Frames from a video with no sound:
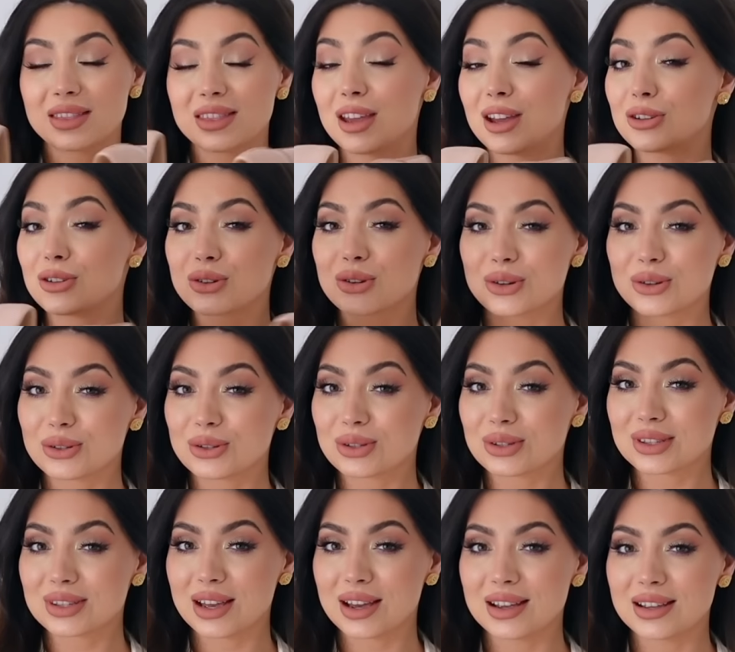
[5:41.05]
They're true to
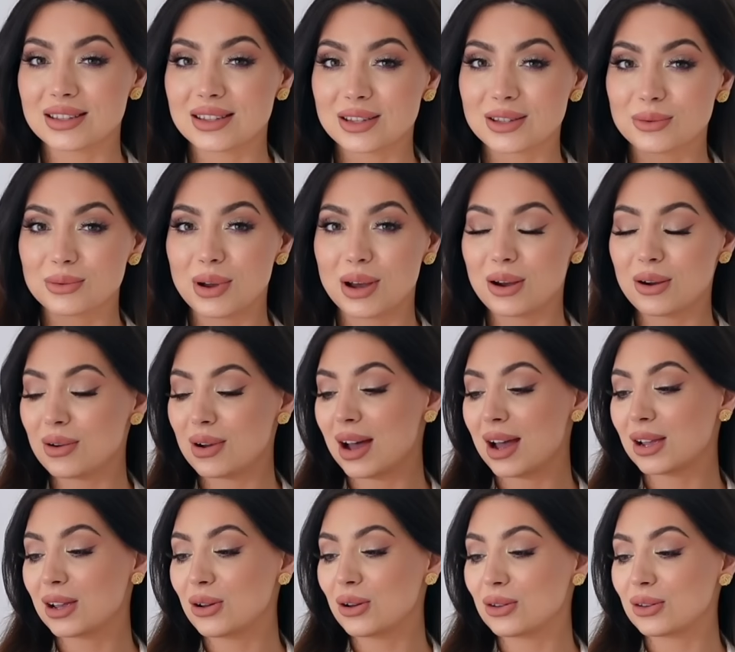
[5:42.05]
size as well.
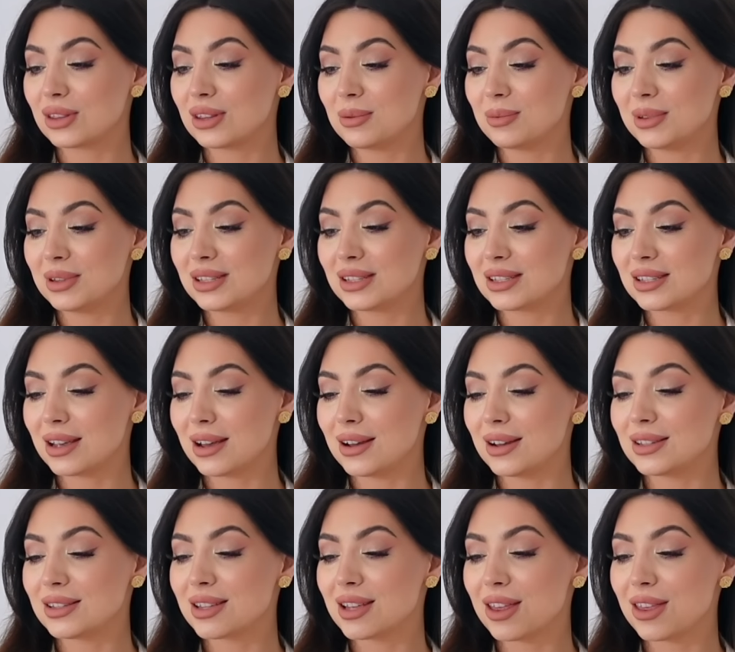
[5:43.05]
I got them in
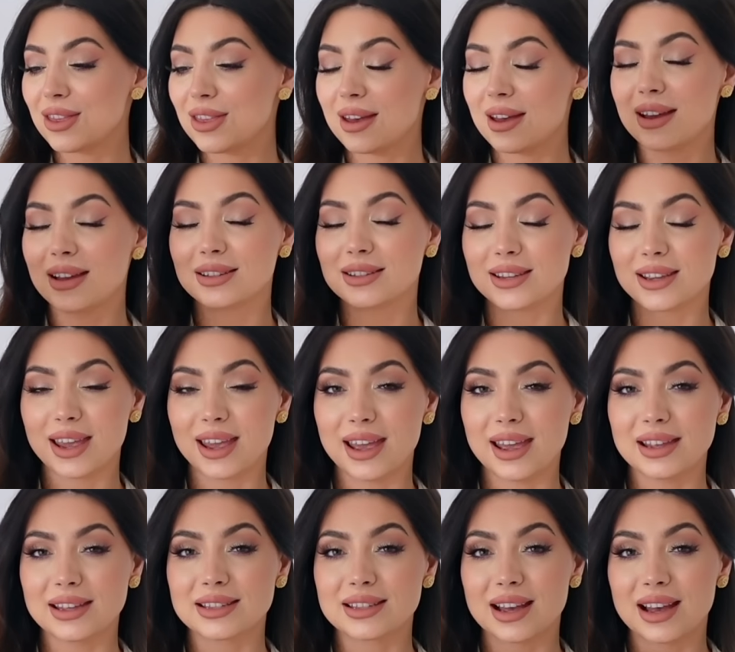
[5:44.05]
size
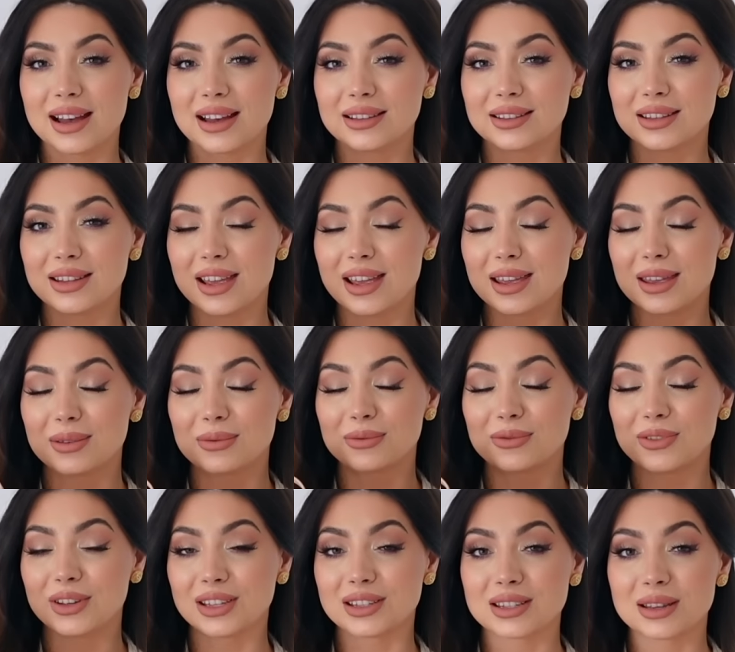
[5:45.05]
38 and they
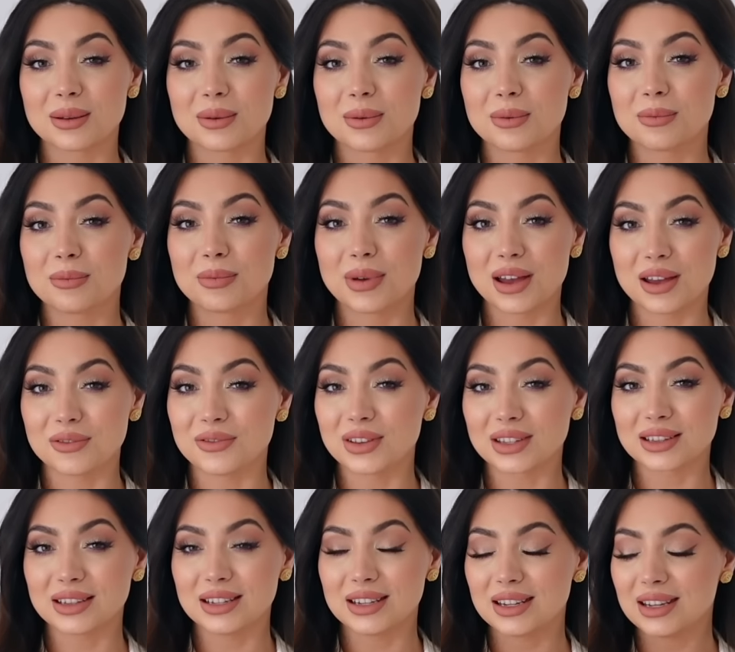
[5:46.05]
fit
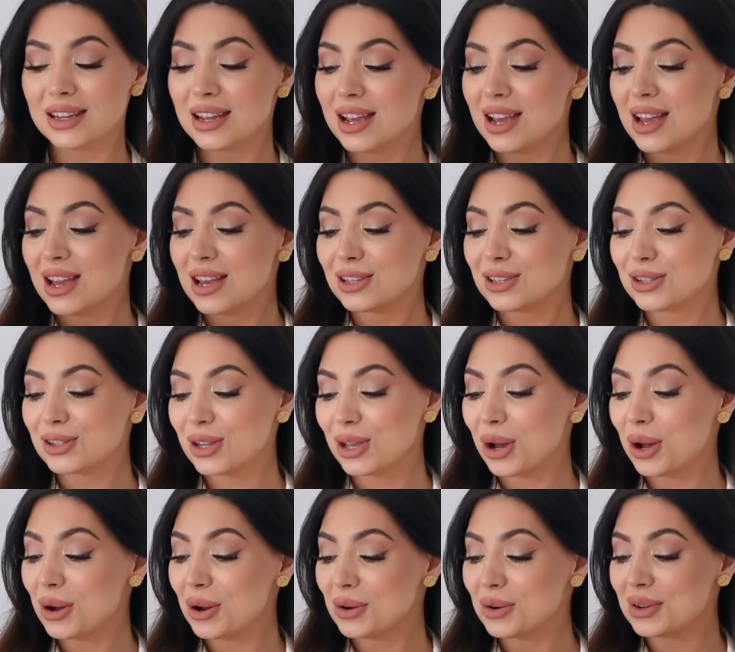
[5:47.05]
perfectly
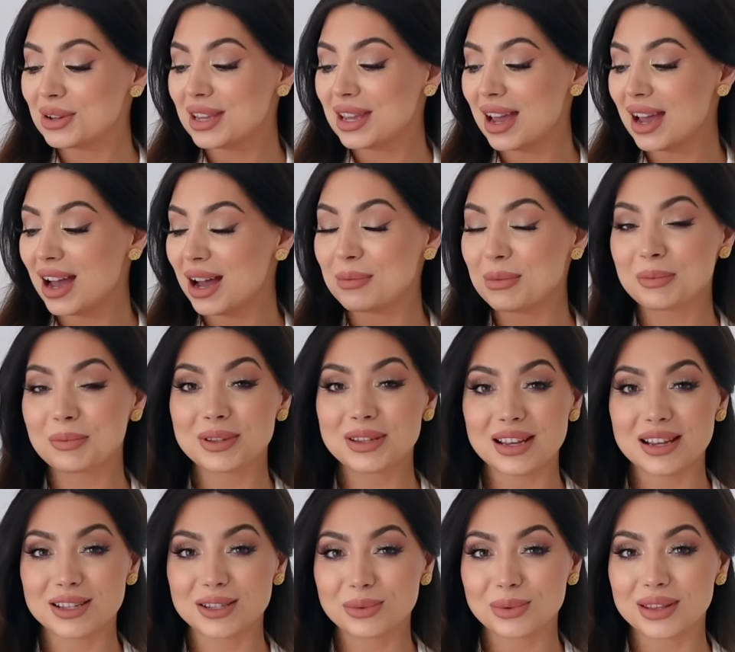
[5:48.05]
so yeah I'm
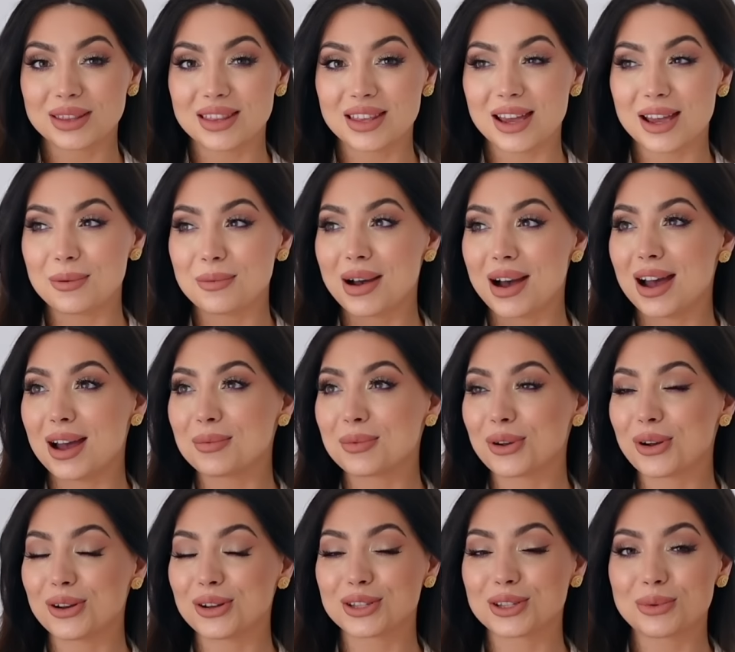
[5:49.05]
obsessed with them I'm
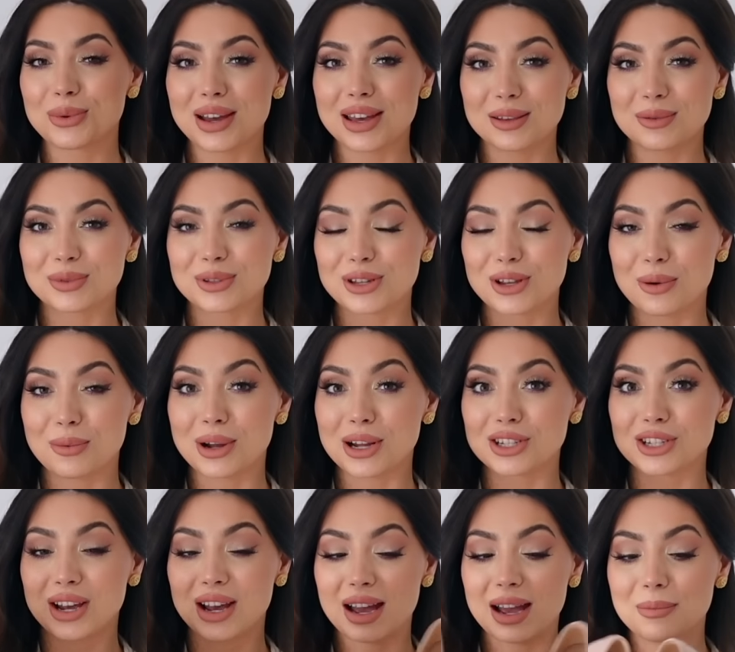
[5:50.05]
going to wear them so
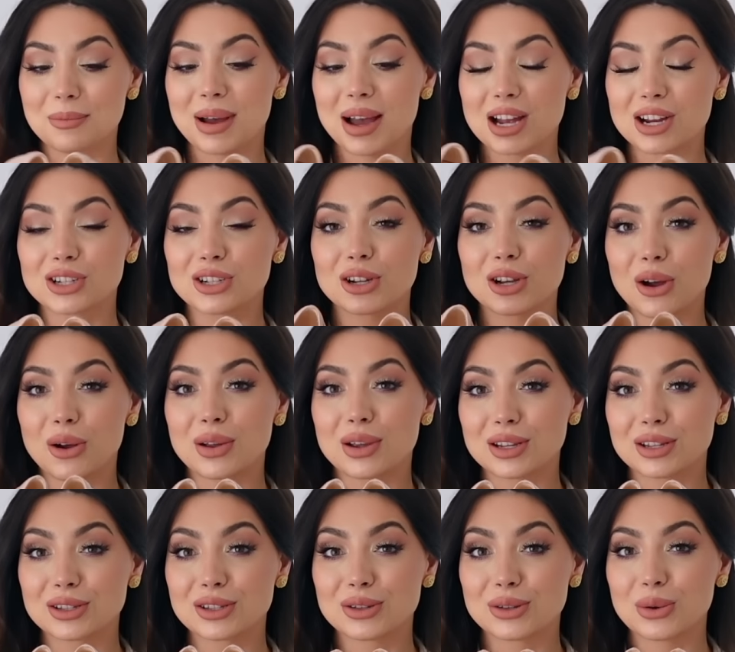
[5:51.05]
much I'm actually
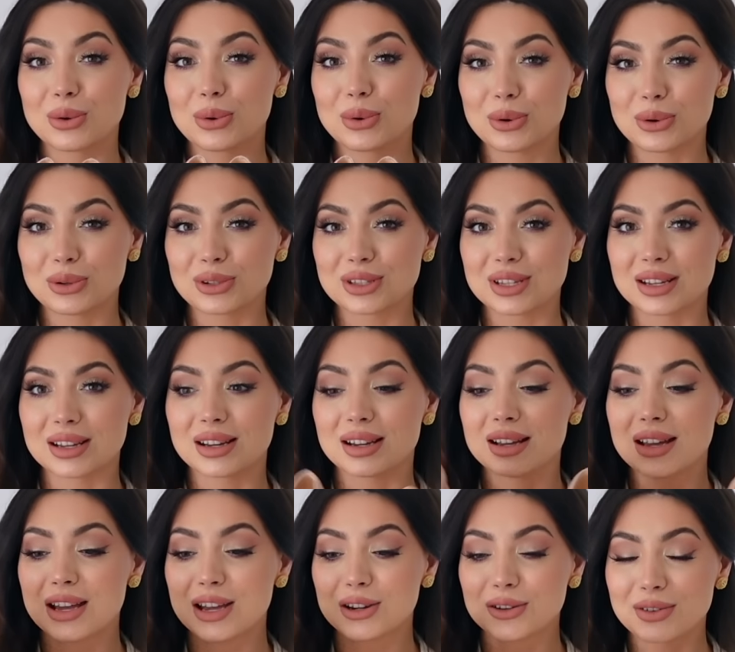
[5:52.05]
going to order
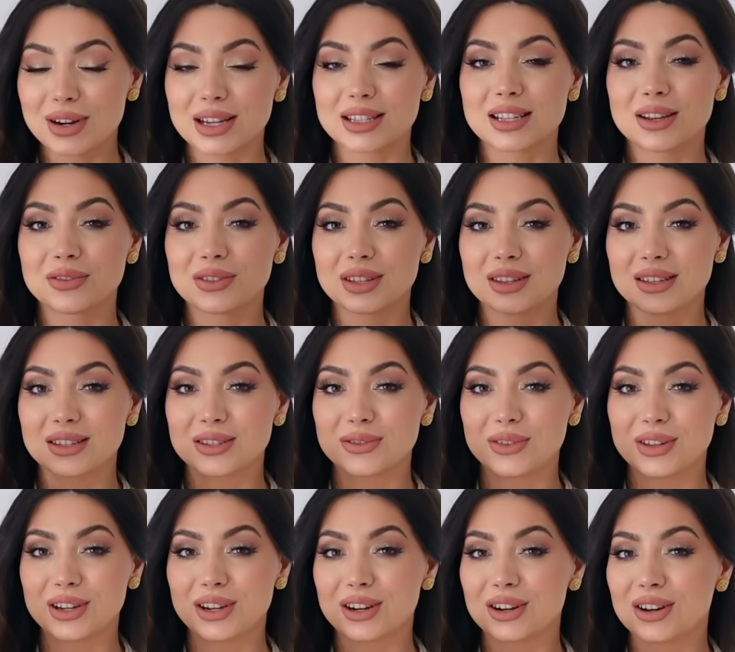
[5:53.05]
right after this
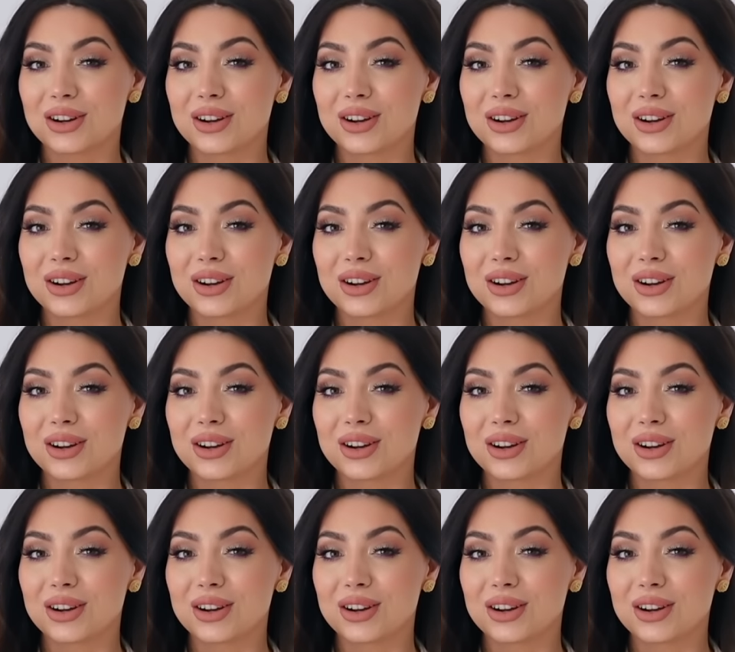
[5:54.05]
video